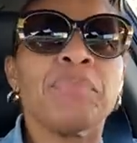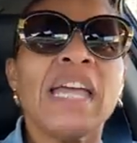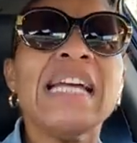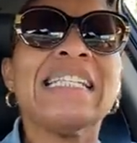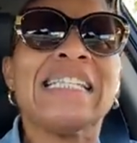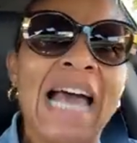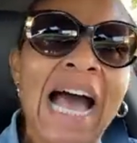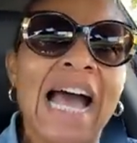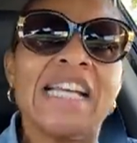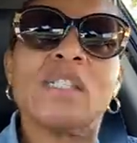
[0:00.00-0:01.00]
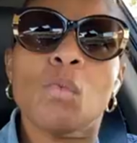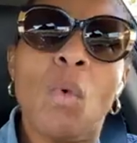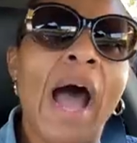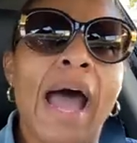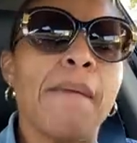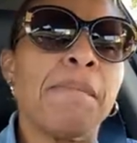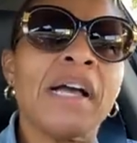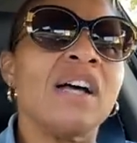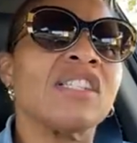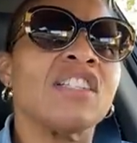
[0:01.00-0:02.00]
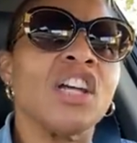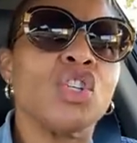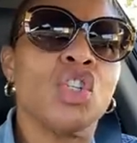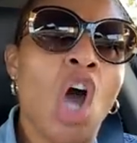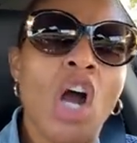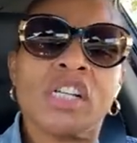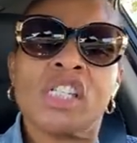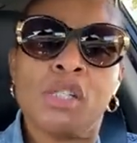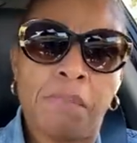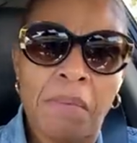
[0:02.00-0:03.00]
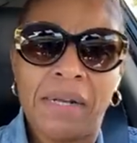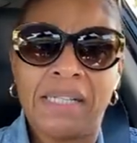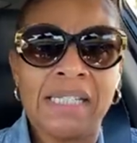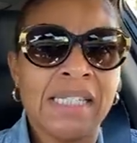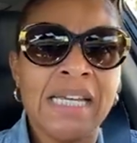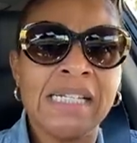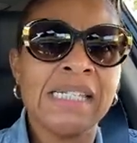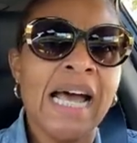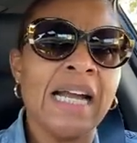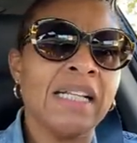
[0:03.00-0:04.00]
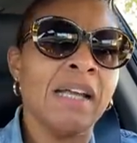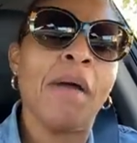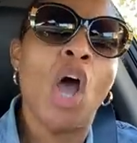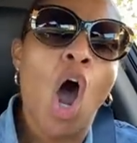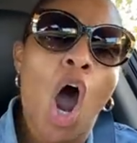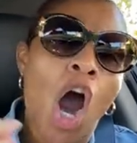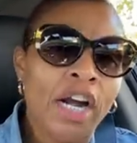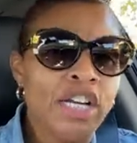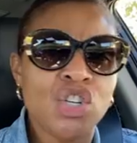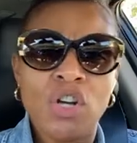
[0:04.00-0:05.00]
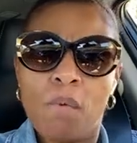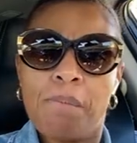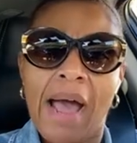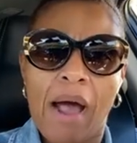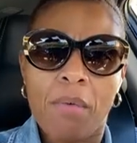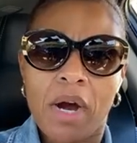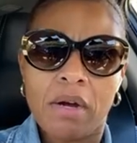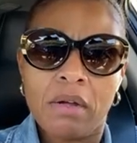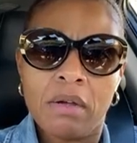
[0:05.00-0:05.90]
It dies. Why? Because of the dark spirit that's inside of them. Harness your power.